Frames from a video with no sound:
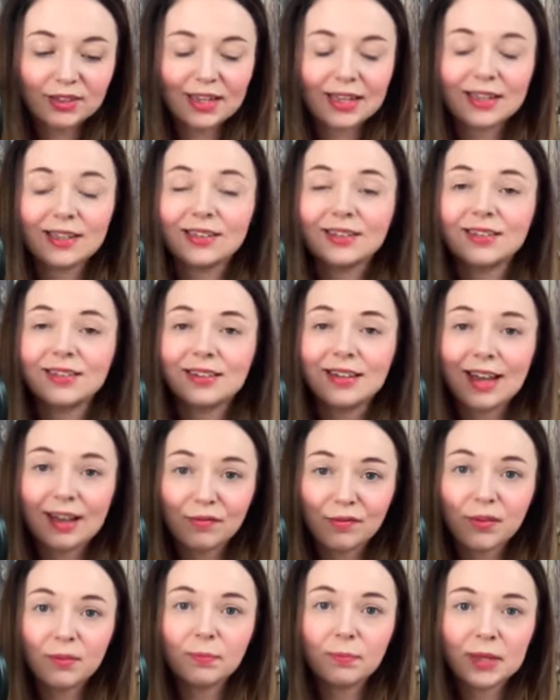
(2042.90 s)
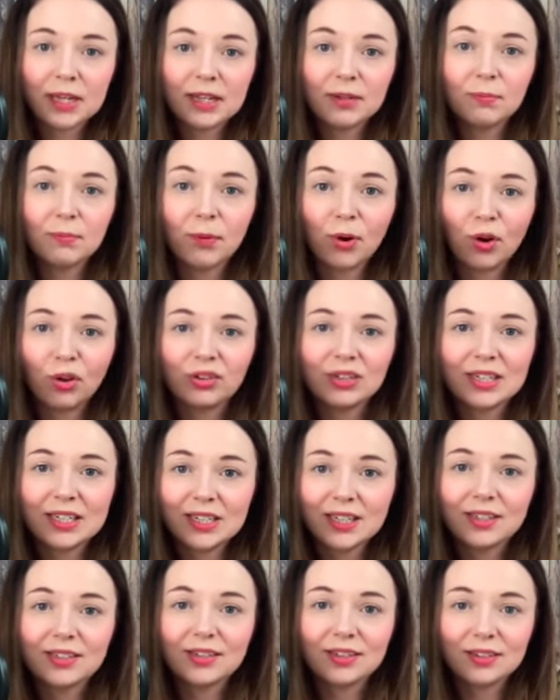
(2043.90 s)
It has never been more
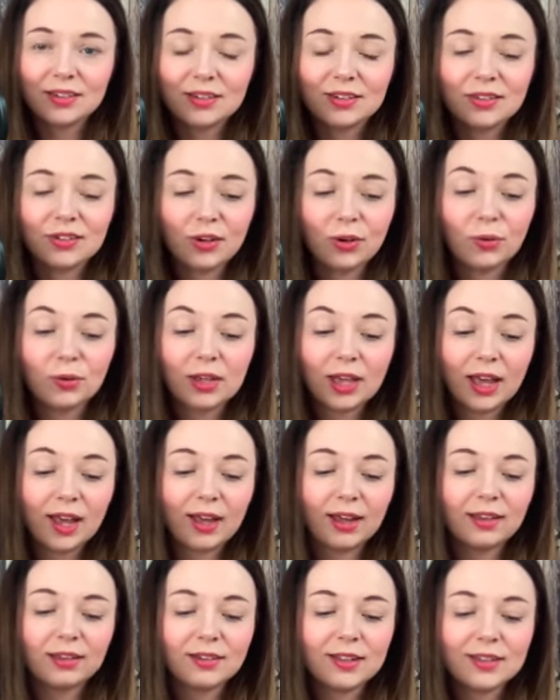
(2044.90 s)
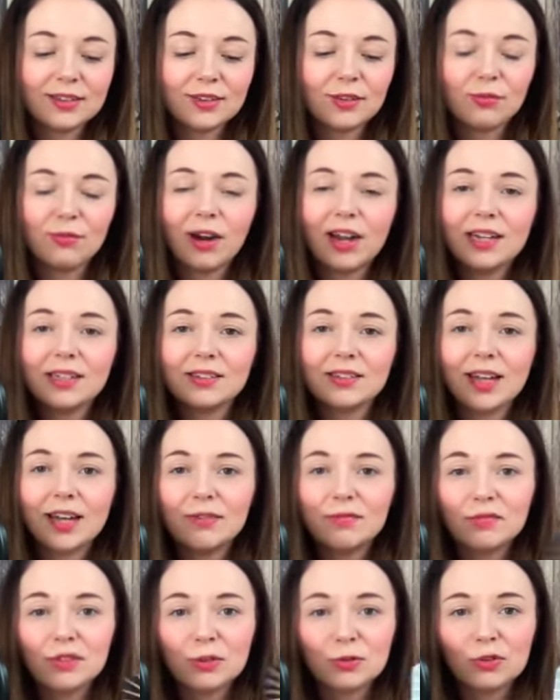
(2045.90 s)
needed. So, yeah, it's the right
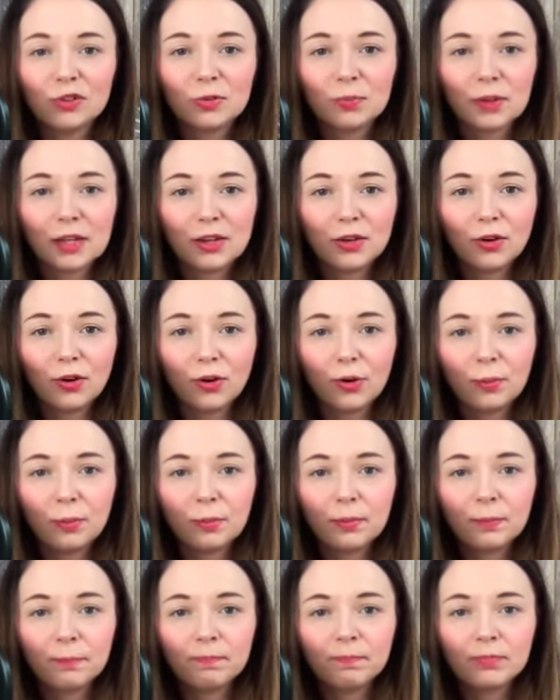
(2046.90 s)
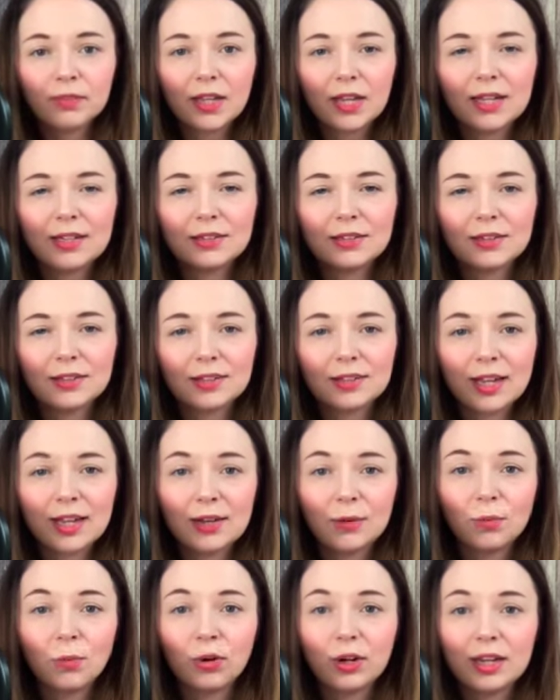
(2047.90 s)
time for you to speak up and to
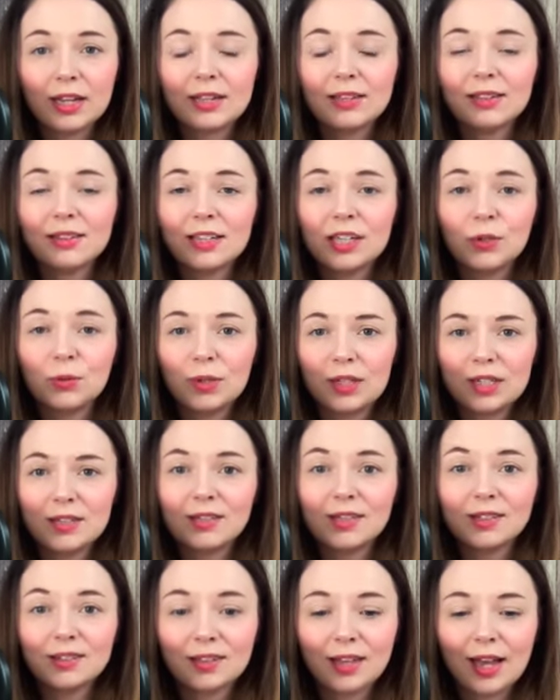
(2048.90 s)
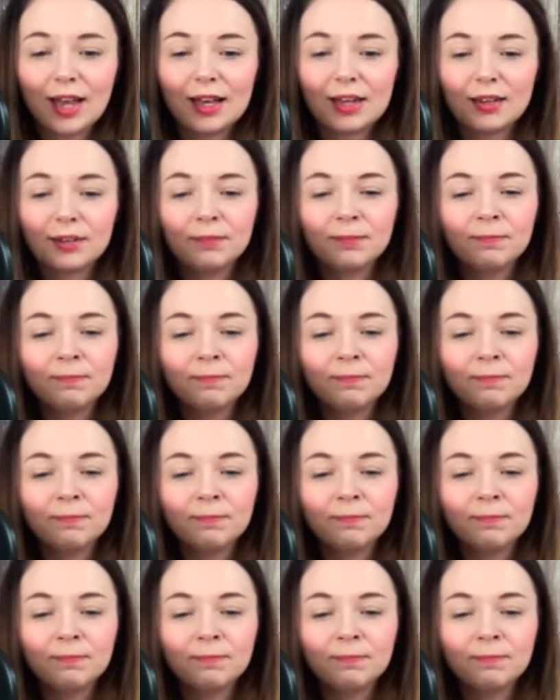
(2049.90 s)
say what it is that you need to say.